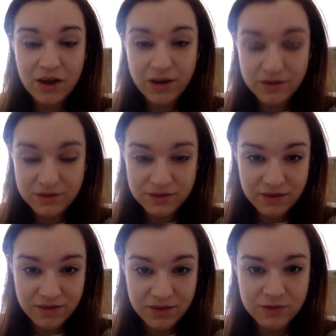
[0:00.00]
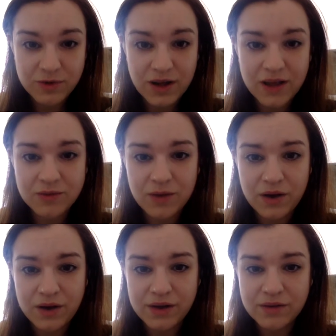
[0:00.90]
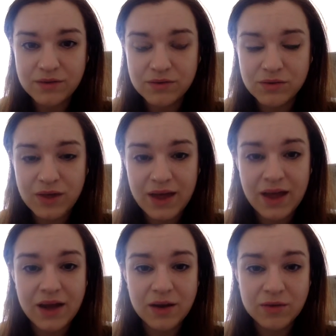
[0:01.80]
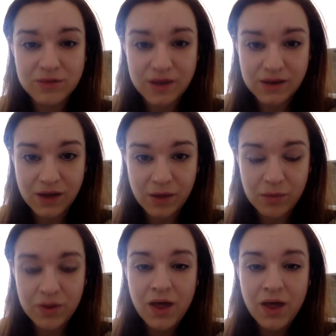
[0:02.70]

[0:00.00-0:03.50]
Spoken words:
I used to suffer this when I had to wear high heels all day and I was standing up.